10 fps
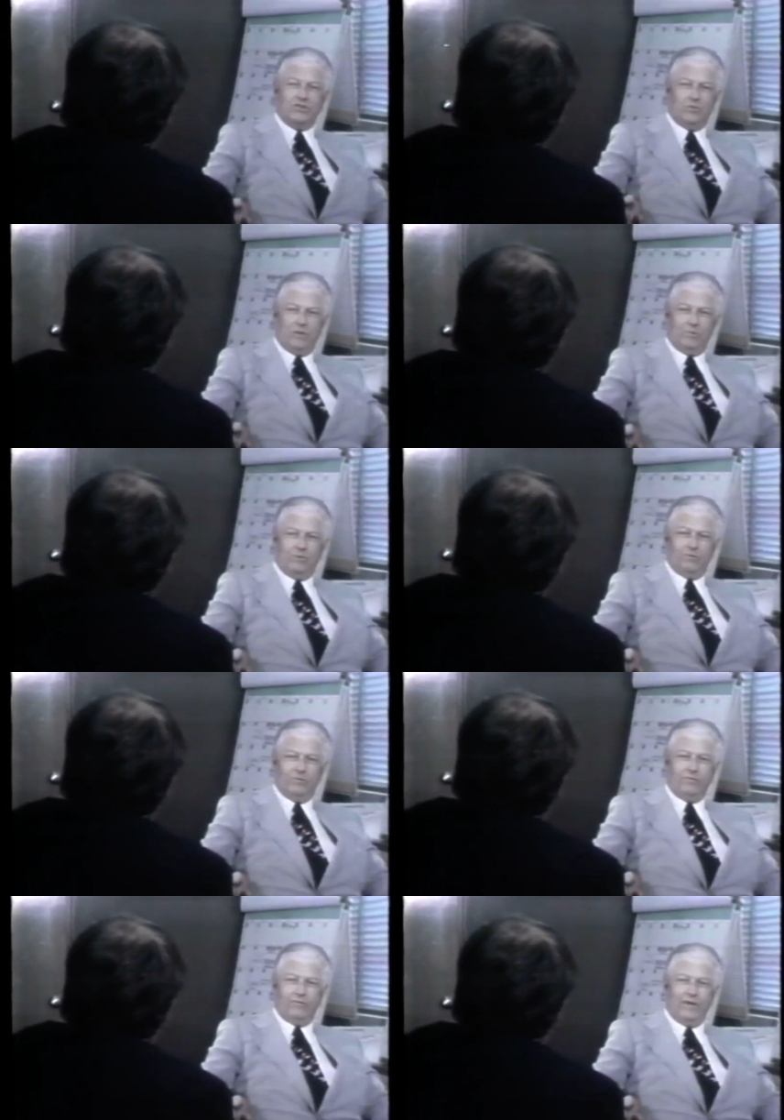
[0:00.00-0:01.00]
But the
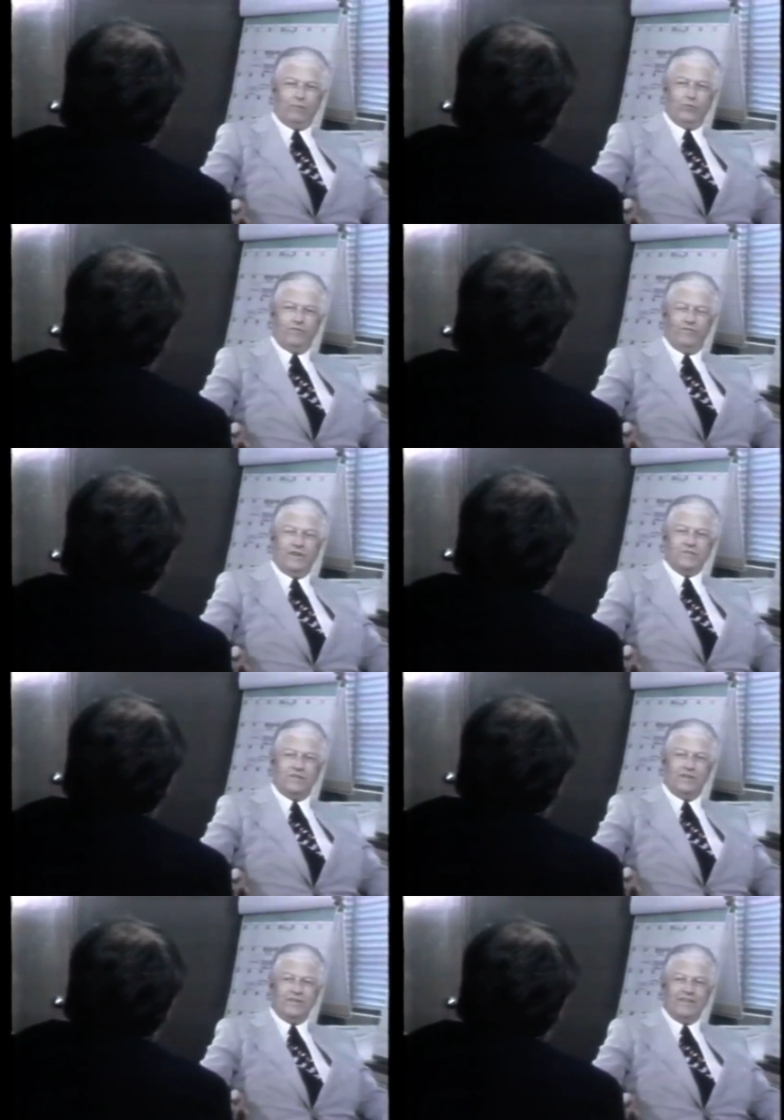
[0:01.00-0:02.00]
planning
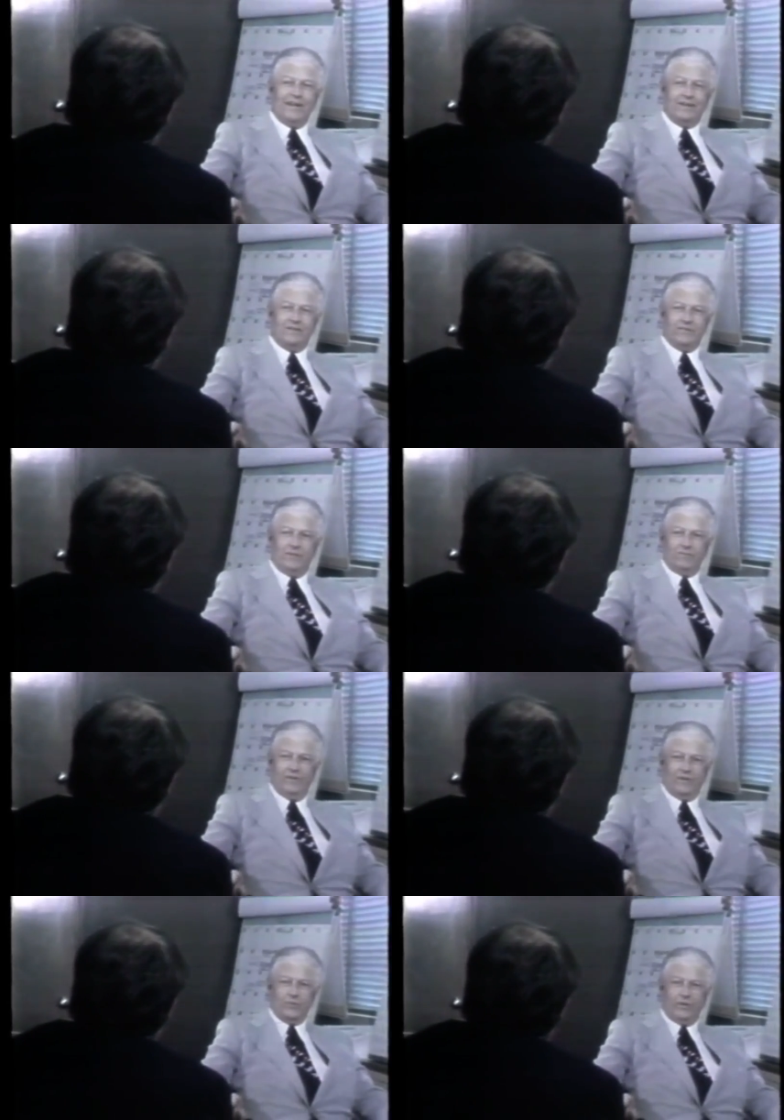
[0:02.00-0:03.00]
continues, and Dallas
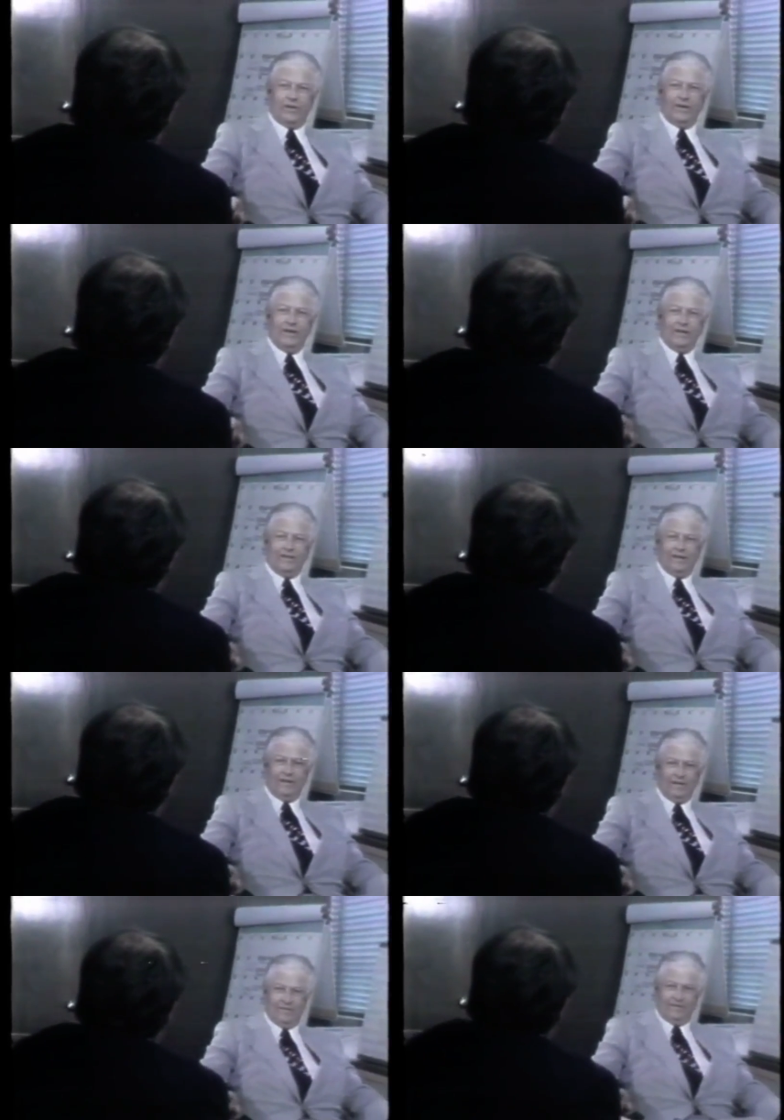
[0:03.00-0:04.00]
County Public Health Director